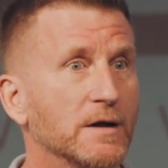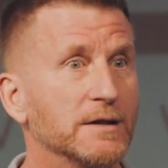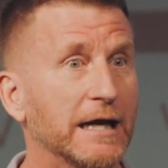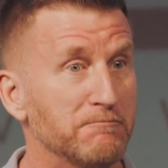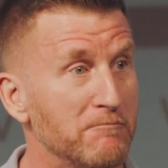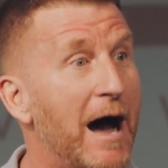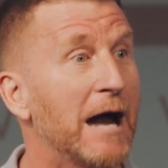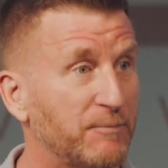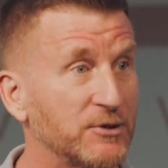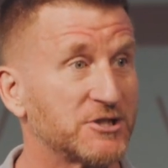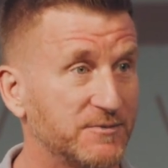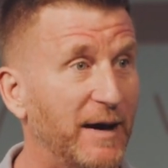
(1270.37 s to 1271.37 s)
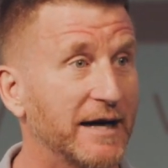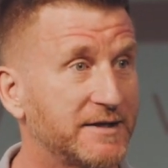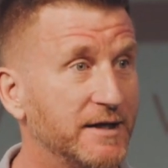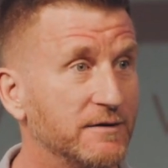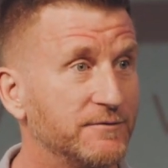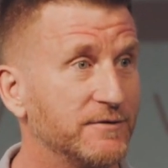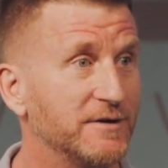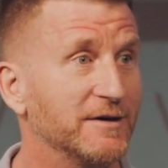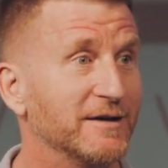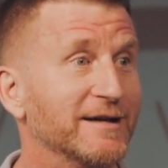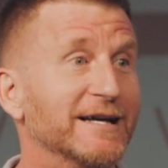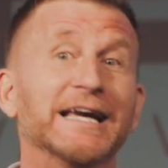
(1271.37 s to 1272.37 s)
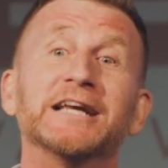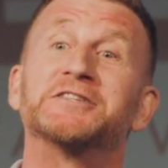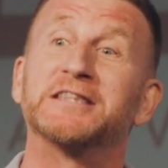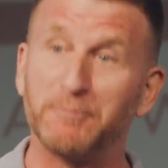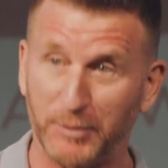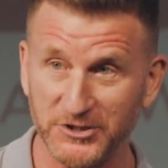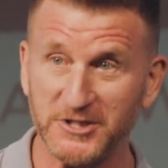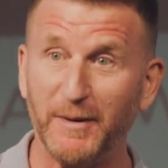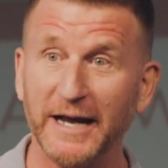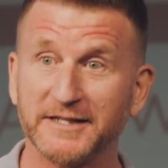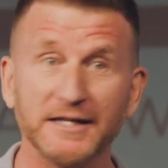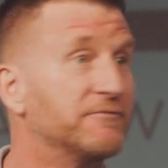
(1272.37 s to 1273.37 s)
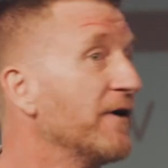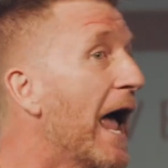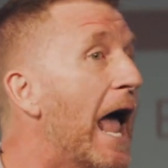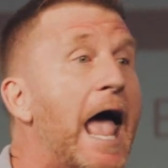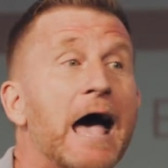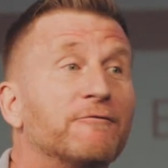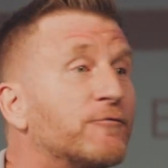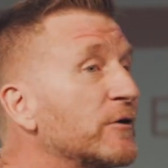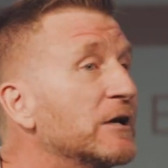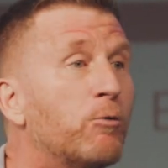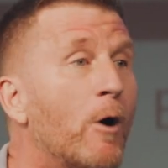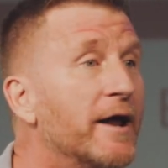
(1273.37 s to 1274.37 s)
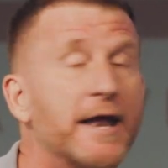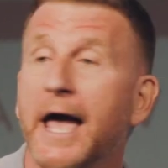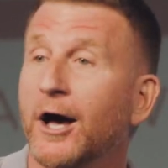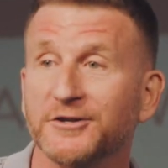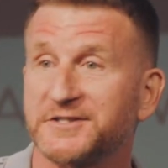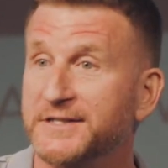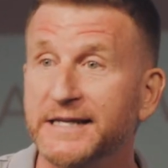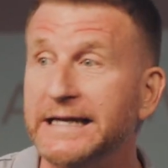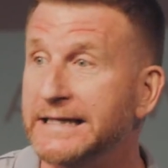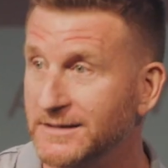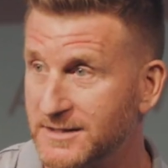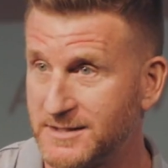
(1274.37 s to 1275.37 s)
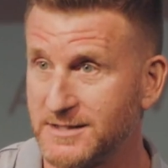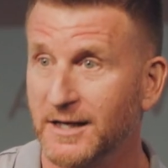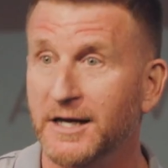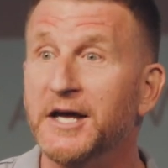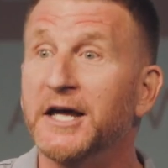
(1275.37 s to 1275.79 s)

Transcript: Like, my perspective is the perspective everyone else needs.